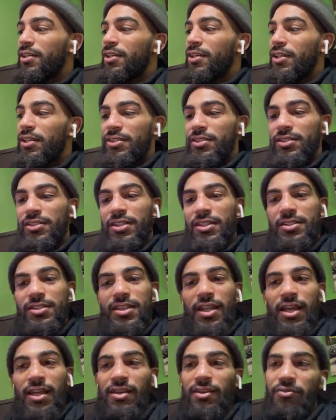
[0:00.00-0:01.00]
It's just
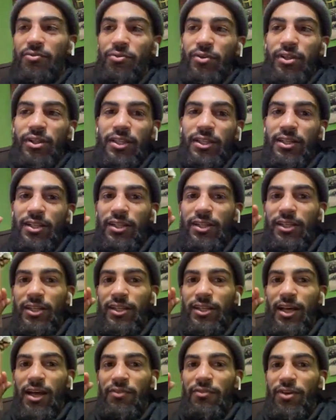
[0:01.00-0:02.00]
like a really
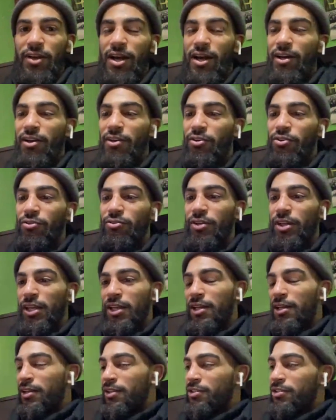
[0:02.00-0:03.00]
clean avocado
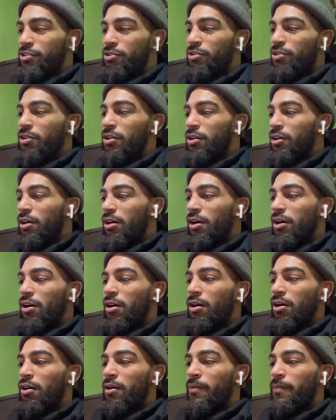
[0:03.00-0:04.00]
and
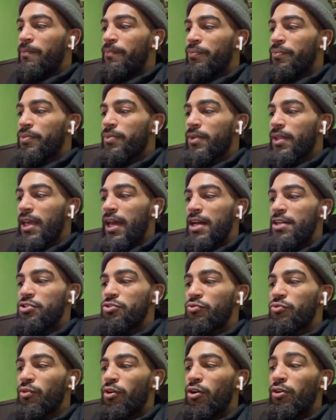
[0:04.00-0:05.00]

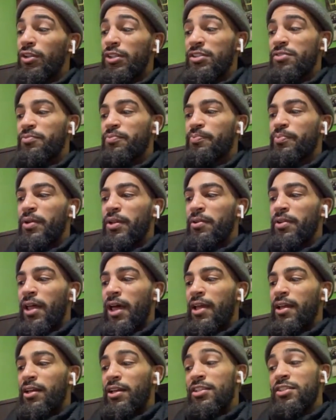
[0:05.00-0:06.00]
cashew roll. It's been
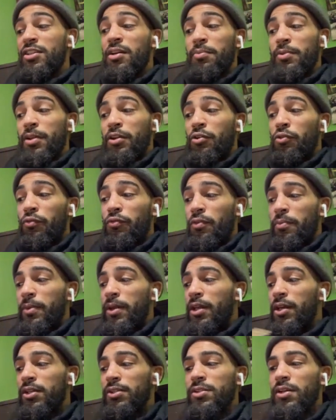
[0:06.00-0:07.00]
like, it's something new for
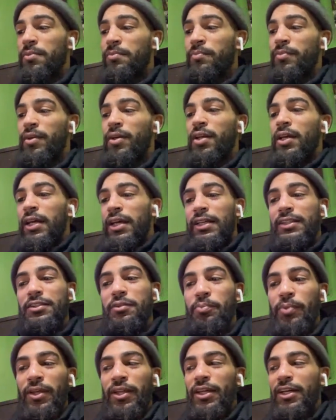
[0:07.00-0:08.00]
me because I'm
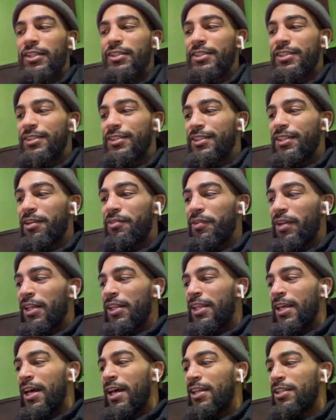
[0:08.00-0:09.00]
into peanuts and stuff
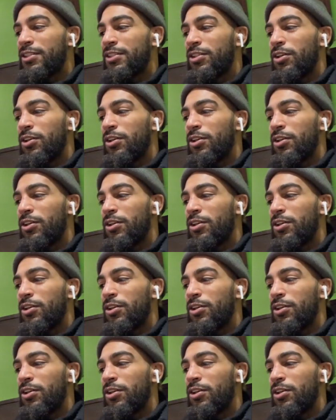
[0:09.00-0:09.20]
like that.